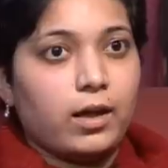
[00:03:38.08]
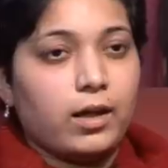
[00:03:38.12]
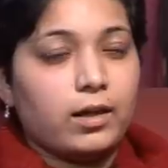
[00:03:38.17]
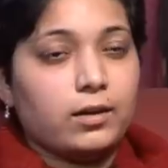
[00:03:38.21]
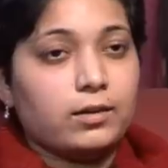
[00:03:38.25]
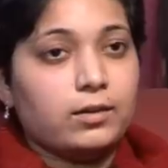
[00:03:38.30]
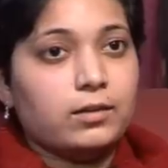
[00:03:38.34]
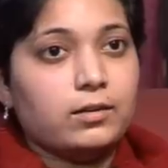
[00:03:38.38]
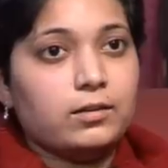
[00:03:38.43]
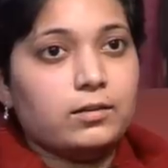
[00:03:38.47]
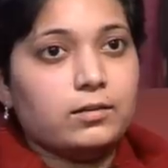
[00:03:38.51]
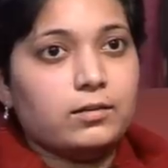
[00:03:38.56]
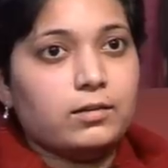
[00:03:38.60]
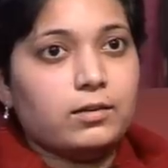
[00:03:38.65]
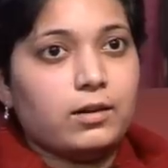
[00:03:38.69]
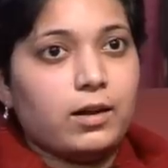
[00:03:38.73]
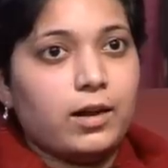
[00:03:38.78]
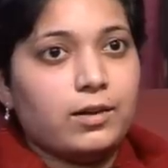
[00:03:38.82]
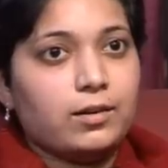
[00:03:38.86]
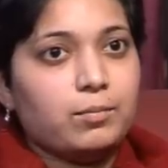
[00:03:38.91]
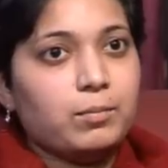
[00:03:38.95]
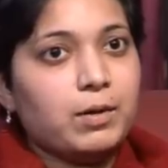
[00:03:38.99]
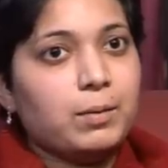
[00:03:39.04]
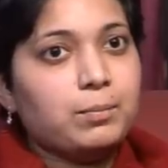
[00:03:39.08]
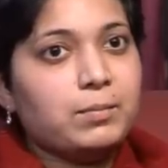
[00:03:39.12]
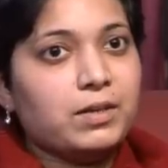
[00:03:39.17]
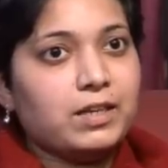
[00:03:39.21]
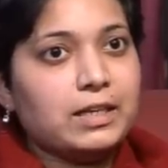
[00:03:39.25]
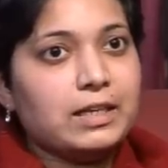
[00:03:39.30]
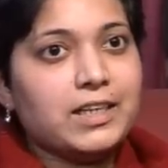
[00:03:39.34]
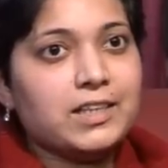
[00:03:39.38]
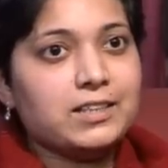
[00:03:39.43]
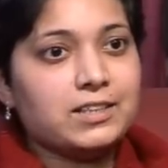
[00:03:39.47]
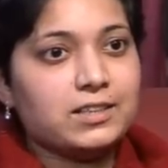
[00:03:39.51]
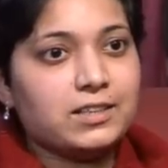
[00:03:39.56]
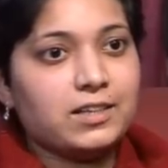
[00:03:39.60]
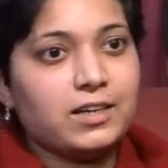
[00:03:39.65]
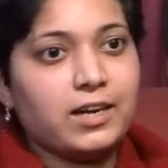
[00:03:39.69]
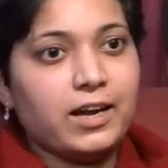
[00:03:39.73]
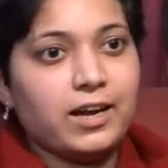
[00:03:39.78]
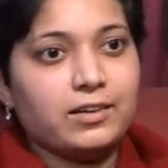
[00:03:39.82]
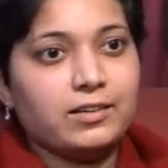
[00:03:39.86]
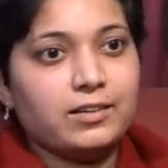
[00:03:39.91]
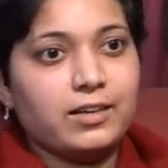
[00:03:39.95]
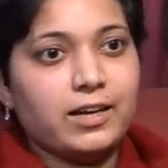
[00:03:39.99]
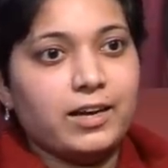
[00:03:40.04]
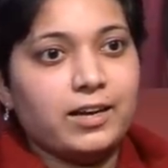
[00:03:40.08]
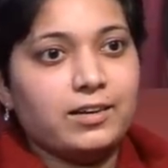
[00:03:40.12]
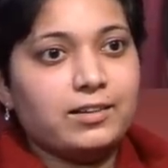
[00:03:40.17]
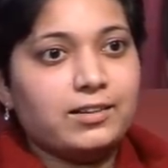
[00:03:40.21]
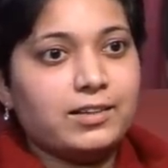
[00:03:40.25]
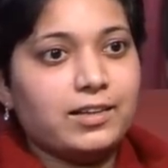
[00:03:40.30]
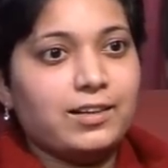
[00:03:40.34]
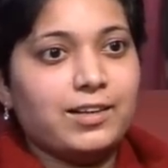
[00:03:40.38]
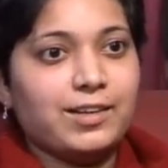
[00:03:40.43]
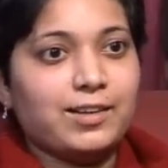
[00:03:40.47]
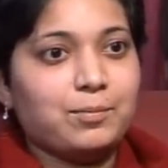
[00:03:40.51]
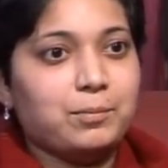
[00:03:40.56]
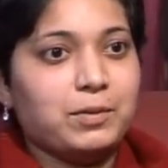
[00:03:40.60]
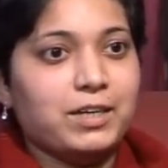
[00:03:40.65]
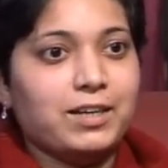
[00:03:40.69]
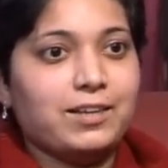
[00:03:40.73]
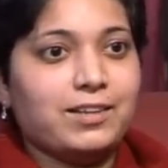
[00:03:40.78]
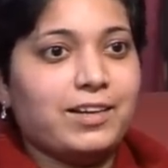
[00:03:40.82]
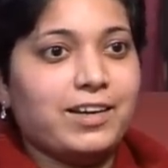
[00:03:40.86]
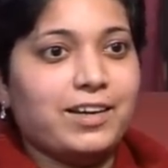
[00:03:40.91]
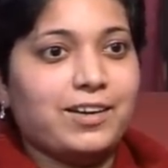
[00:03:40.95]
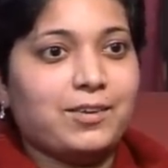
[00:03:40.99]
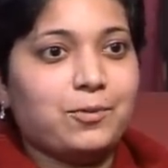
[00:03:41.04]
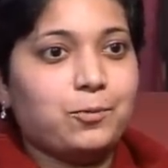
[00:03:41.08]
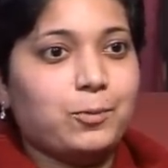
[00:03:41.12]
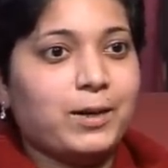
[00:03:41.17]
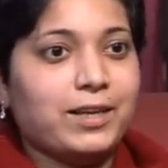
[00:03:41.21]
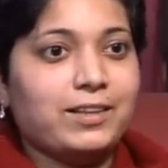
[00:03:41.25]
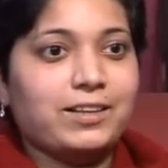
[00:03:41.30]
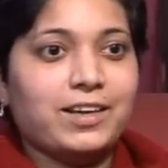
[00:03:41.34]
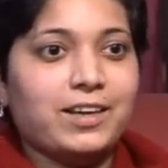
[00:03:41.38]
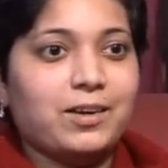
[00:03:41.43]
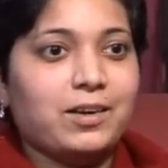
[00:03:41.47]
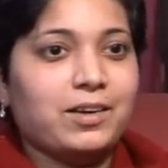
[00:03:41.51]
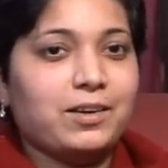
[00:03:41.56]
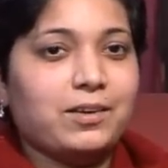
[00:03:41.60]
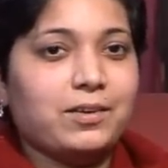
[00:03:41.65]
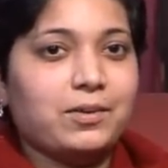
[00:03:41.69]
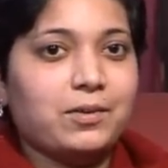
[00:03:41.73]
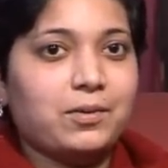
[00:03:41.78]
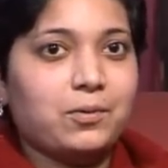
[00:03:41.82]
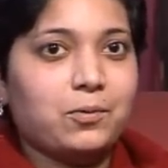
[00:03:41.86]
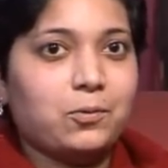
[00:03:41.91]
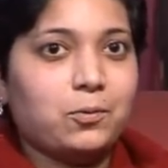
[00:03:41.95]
And I remember his granddad telling me that when they